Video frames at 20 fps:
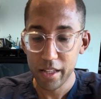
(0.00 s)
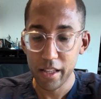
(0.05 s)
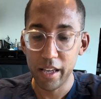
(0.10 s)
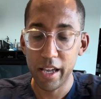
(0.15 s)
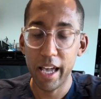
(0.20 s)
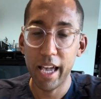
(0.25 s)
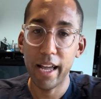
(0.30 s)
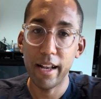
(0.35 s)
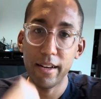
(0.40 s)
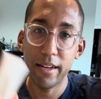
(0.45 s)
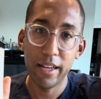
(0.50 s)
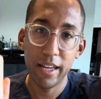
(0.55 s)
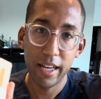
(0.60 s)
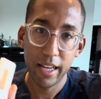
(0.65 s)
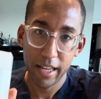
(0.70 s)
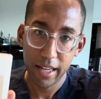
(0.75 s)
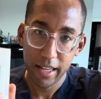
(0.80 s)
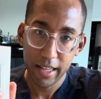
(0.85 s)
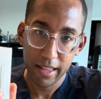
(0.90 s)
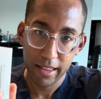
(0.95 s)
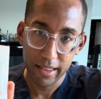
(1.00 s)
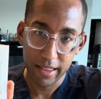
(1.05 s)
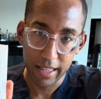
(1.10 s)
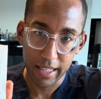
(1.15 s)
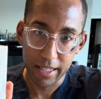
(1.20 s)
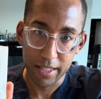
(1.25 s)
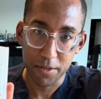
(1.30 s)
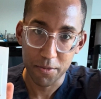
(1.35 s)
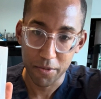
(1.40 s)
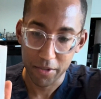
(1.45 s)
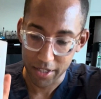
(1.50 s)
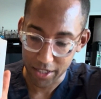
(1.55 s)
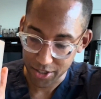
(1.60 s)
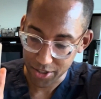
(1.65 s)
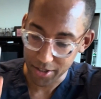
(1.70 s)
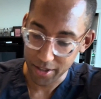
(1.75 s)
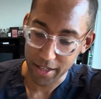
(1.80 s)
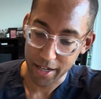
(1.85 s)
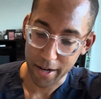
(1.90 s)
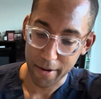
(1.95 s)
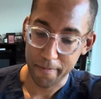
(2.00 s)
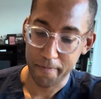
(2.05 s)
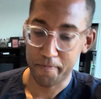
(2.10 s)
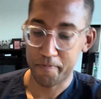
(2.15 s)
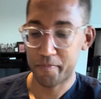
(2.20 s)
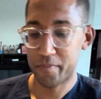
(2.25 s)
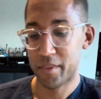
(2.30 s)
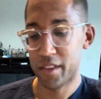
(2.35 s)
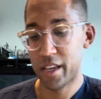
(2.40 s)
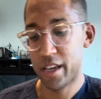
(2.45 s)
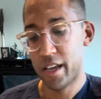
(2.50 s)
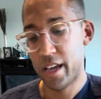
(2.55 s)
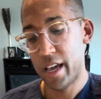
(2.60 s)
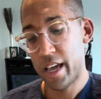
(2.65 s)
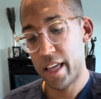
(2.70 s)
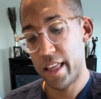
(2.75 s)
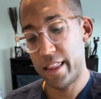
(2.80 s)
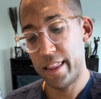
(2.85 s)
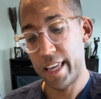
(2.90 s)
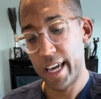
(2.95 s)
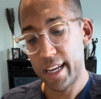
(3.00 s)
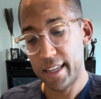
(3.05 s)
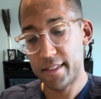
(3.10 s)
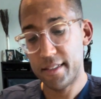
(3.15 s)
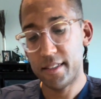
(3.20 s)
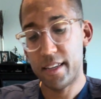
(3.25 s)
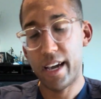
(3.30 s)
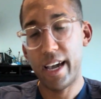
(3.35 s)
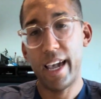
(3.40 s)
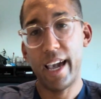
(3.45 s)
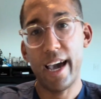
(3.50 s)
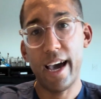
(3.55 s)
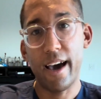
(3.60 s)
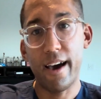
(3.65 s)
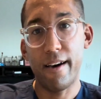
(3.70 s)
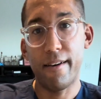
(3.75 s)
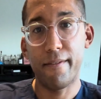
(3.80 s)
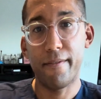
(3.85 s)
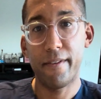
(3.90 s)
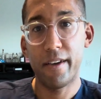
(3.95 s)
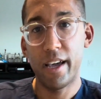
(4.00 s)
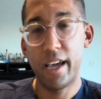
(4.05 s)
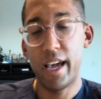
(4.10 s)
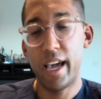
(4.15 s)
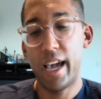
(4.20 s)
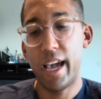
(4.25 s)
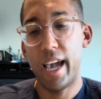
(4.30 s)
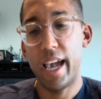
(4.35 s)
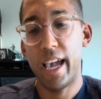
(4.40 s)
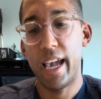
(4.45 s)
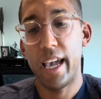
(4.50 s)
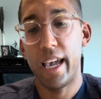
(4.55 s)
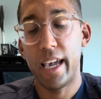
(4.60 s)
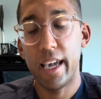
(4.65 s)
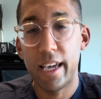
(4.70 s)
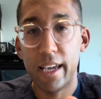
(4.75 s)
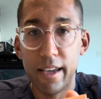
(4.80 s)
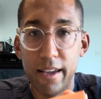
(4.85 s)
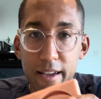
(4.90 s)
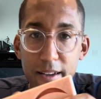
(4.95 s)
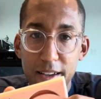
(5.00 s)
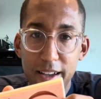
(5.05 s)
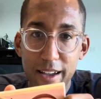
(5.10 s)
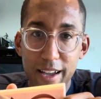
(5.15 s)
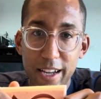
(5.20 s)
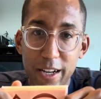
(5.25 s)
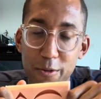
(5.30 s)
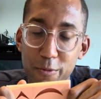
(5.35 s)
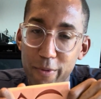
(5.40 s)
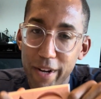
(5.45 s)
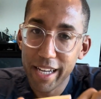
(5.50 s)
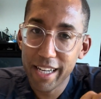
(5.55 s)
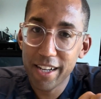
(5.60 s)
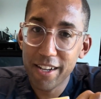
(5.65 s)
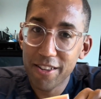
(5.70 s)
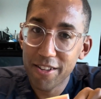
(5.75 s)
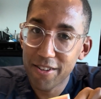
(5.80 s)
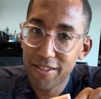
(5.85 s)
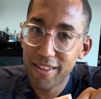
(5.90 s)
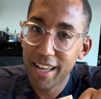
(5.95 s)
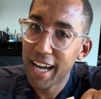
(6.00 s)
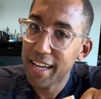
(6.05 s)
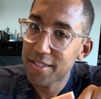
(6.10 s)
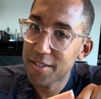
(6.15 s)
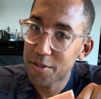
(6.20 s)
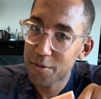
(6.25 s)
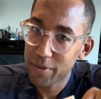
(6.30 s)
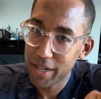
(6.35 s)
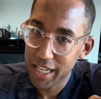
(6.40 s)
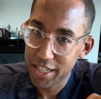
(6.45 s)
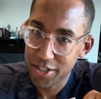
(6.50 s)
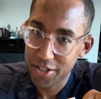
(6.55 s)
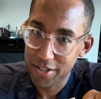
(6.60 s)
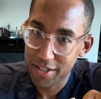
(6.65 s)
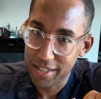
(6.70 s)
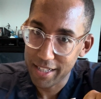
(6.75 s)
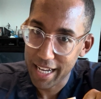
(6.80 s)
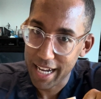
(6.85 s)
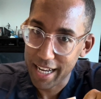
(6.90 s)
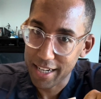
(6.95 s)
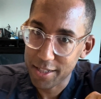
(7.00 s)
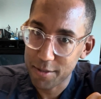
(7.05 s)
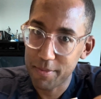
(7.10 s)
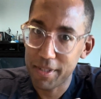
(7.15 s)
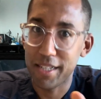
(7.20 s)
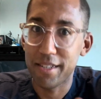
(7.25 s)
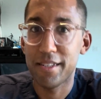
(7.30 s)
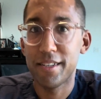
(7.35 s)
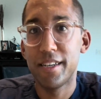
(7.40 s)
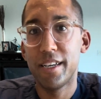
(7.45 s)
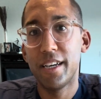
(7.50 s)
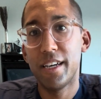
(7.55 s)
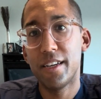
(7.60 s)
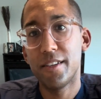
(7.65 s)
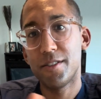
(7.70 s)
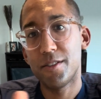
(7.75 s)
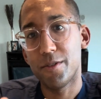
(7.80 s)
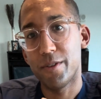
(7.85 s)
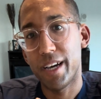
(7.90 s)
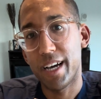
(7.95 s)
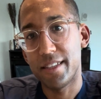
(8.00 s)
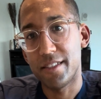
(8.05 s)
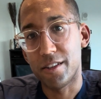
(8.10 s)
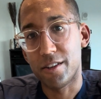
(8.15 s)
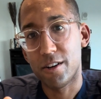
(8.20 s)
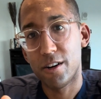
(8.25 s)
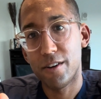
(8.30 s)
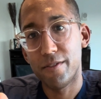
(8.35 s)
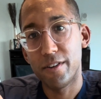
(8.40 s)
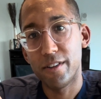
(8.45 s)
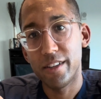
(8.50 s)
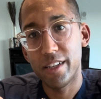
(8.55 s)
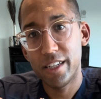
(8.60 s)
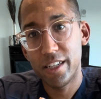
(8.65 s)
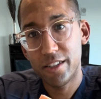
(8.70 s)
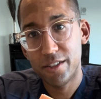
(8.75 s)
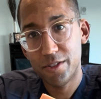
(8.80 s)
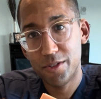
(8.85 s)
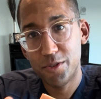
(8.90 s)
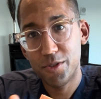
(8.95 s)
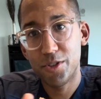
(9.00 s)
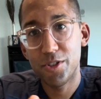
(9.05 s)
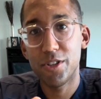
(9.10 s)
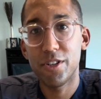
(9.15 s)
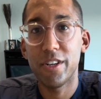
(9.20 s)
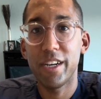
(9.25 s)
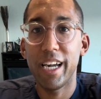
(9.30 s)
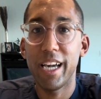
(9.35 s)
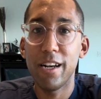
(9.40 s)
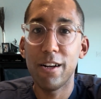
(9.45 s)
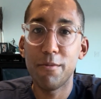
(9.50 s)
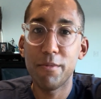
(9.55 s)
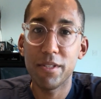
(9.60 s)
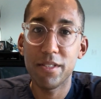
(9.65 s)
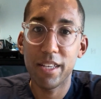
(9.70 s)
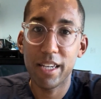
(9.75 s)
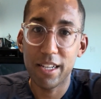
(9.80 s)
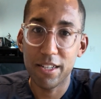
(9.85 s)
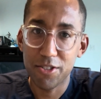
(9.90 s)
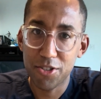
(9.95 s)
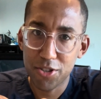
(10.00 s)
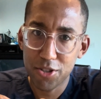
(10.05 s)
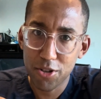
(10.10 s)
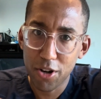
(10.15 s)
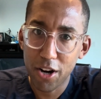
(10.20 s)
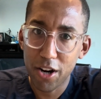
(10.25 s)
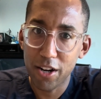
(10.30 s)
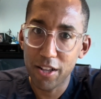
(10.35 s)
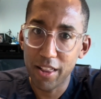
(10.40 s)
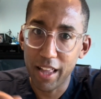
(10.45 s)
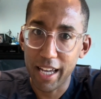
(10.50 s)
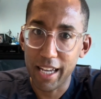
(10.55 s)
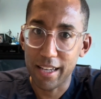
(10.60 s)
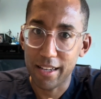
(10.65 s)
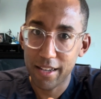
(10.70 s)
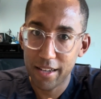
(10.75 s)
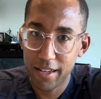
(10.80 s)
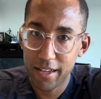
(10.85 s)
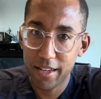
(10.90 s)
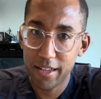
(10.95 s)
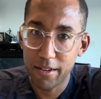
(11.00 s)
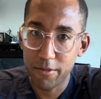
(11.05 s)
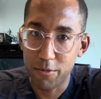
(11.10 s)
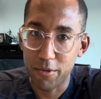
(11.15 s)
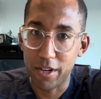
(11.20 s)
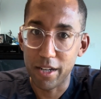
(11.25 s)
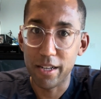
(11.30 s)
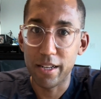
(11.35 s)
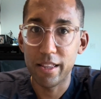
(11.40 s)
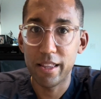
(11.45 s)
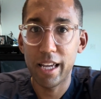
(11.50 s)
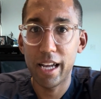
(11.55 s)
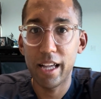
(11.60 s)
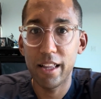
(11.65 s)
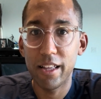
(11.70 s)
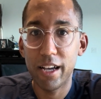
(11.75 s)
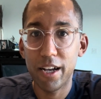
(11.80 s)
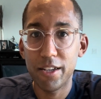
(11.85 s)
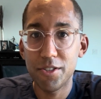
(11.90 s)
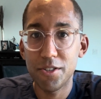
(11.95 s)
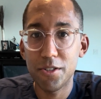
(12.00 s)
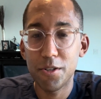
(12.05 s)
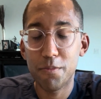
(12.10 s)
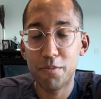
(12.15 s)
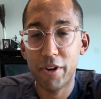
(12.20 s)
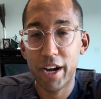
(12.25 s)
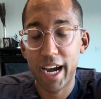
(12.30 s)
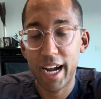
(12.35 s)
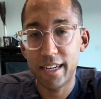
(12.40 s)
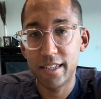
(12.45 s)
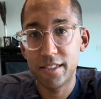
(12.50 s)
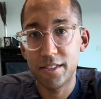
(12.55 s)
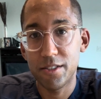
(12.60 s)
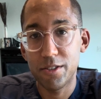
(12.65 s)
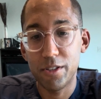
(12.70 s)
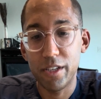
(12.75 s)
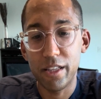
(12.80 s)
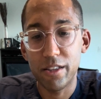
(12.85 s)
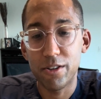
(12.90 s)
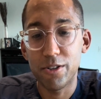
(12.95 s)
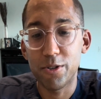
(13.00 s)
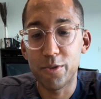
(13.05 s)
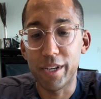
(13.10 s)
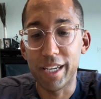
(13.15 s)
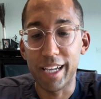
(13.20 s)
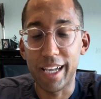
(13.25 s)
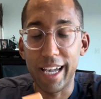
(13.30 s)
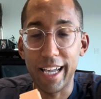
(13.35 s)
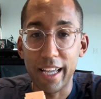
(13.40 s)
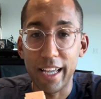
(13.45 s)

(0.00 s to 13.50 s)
And these will get you there. Next, I have a irregular laceration attachment. So it has a curvilinear suture and almost like a star-like one that allows you to practice either doing